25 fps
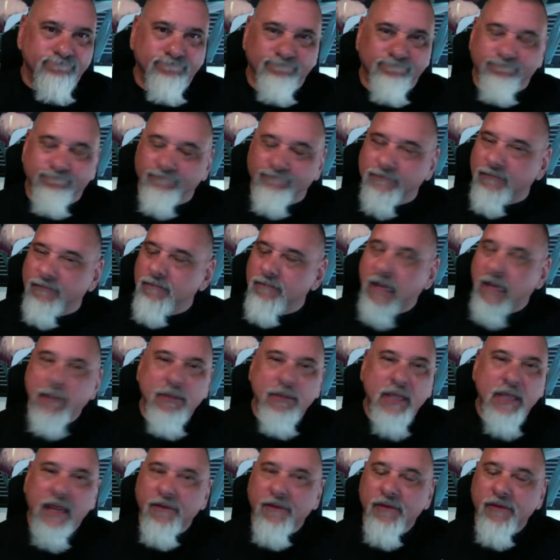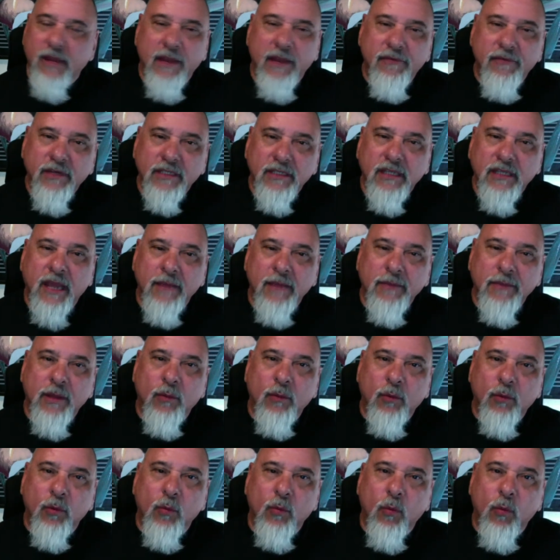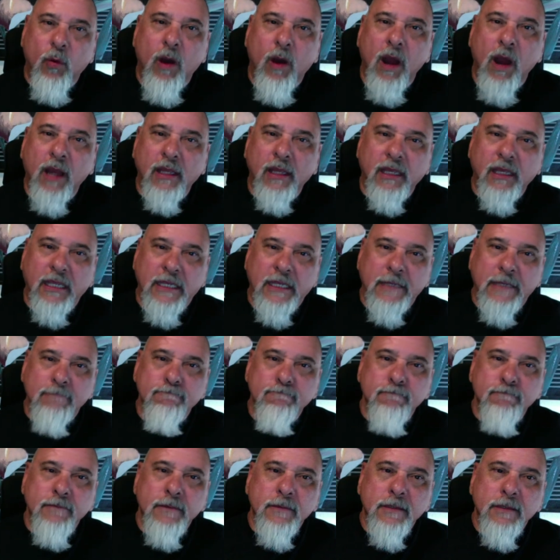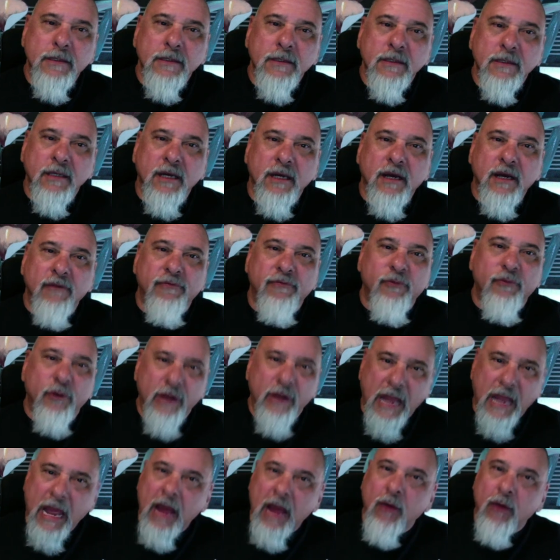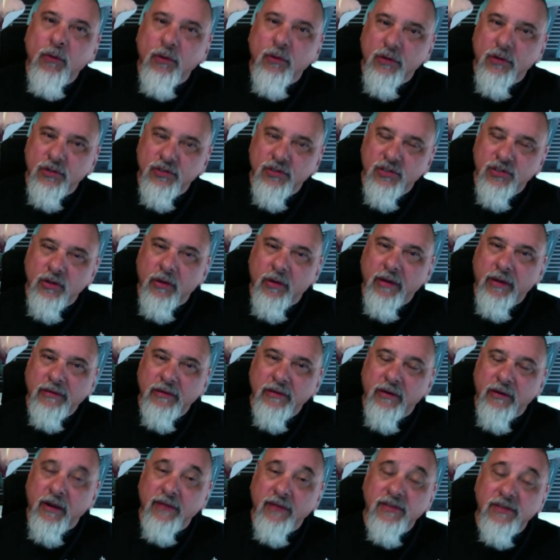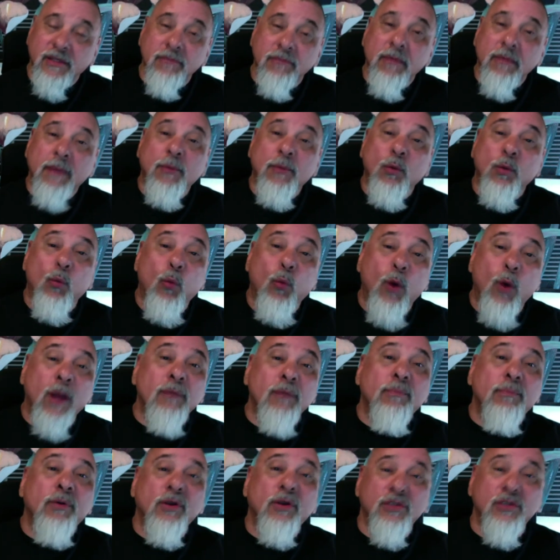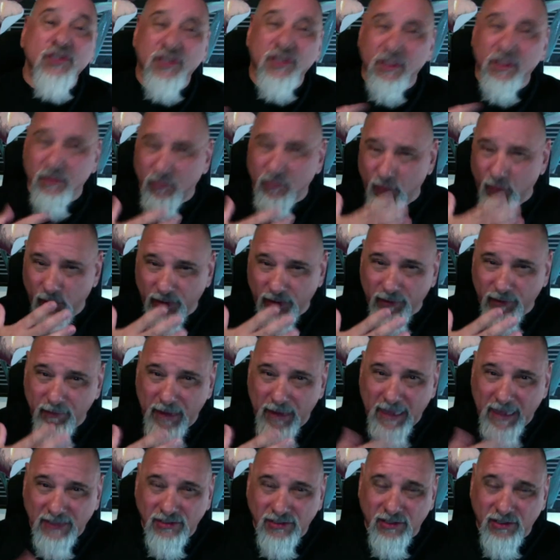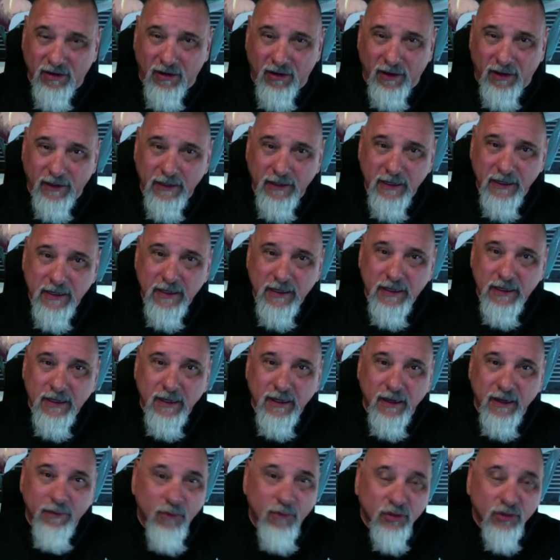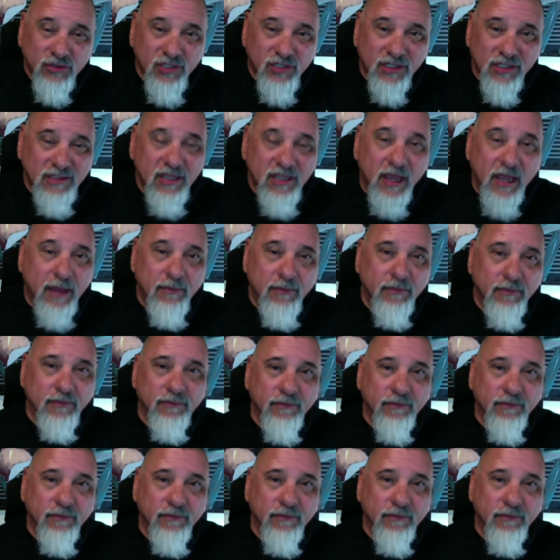maybe every time that we're walking for an hour or so out there, I see maybe one person with a mask on. Most of the time,